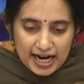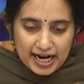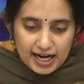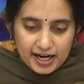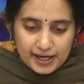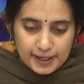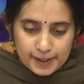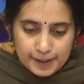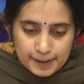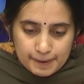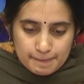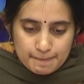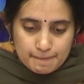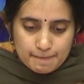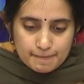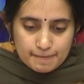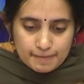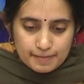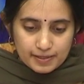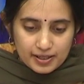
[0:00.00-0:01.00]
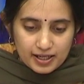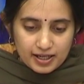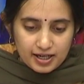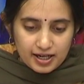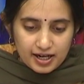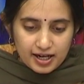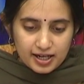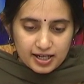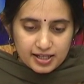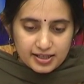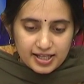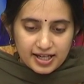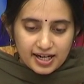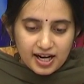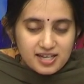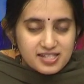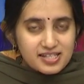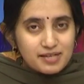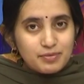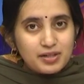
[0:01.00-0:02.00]
Uh, there
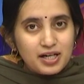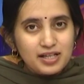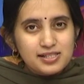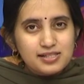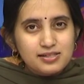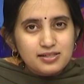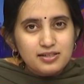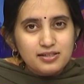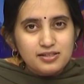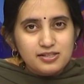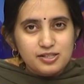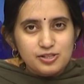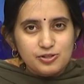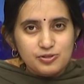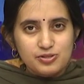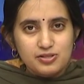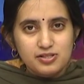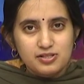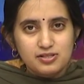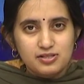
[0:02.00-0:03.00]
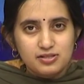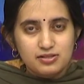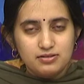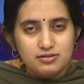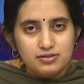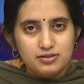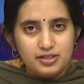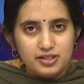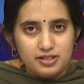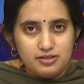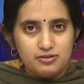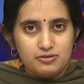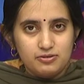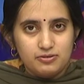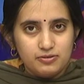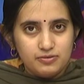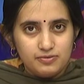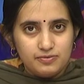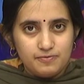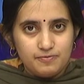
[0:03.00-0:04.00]
are some cultural issues here.
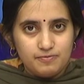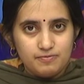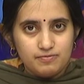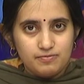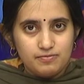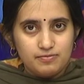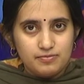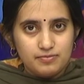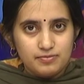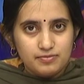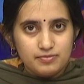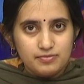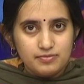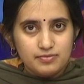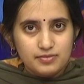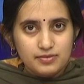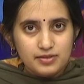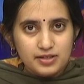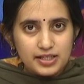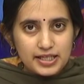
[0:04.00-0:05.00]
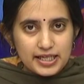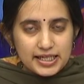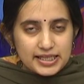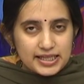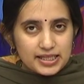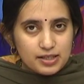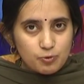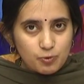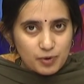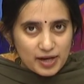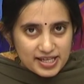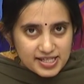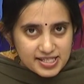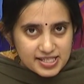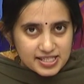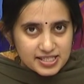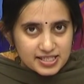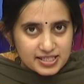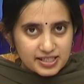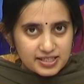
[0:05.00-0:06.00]
In the
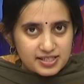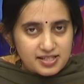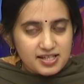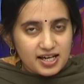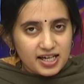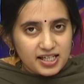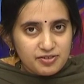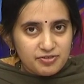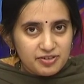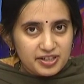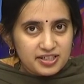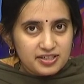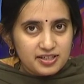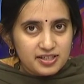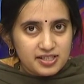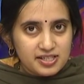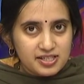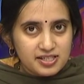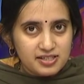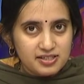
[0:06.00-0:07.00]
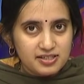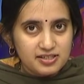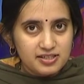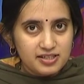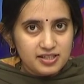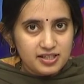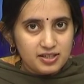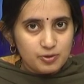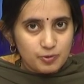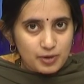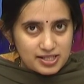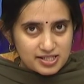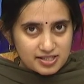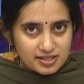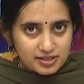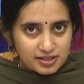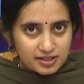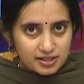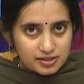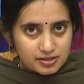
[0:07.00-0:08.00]
West, in the scientific tradition in the
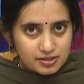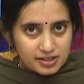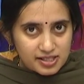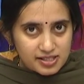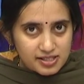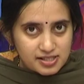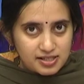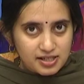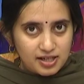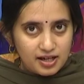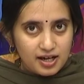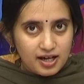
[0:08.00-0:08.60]
Western countries,